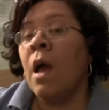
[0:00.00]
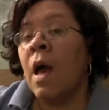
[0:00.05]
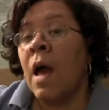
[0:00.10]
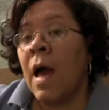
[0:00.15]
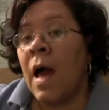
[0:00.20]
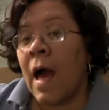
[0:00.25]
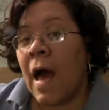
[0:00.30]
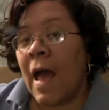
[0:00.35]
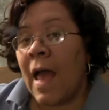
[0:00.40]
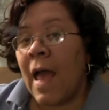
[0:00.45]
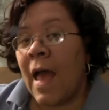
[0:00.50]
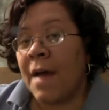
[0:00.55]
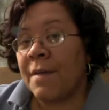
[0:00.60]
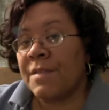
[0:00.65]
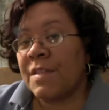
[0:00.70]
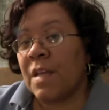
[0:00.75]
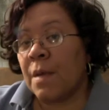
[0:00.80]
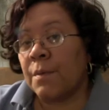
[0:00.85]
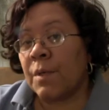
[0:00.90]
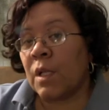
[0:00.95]
I have
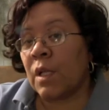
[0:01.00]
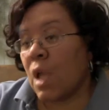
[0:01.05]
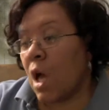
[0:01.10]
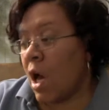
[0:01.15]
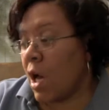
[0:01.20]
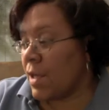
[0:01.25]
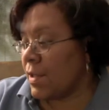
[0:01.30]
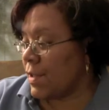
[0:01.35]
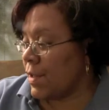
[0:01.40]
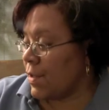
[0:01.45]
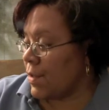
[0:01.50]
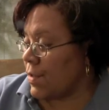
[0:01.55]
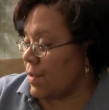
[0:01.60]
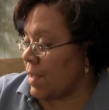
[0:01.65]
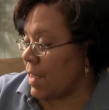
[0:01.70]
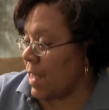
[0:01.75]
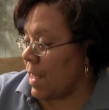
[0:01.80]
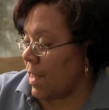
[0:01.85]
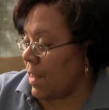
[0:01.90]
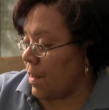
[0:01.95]
some glossers
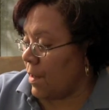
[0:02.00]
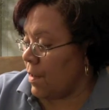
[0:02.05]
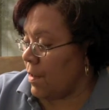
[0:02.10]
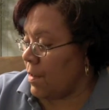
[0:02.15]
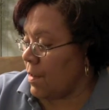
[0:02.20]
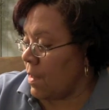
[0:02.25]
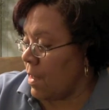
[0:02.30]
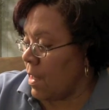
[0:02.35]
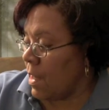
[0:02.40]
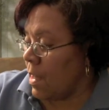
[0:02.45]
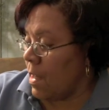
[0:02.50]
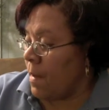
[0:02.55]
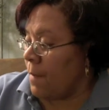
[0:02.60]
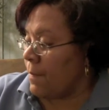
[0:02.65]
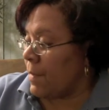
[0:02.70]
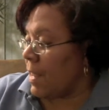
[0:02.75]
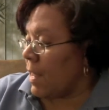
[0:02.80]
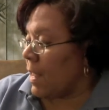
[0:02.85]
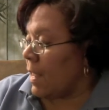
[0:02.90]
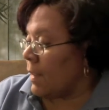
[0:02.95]
here
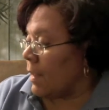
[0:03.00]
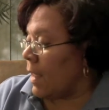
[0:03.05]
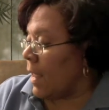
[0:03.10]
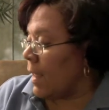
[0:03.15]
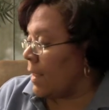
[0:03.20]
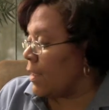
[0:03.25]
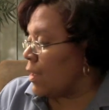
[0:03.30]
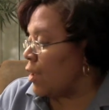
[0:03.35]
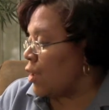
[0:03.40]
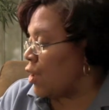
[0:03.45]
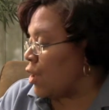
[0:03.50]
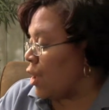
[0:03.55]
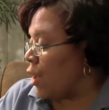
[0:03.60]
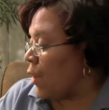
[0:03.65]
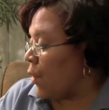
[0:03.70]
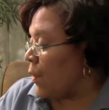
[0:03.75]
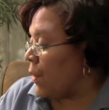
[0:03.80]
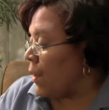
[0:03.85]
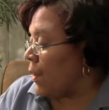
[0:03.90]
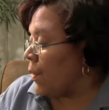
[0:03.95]
that I'd like to
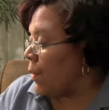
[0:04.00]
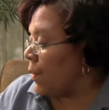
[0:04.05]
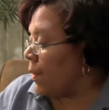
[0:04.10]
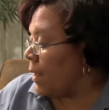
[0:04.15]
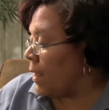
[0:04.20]
show you.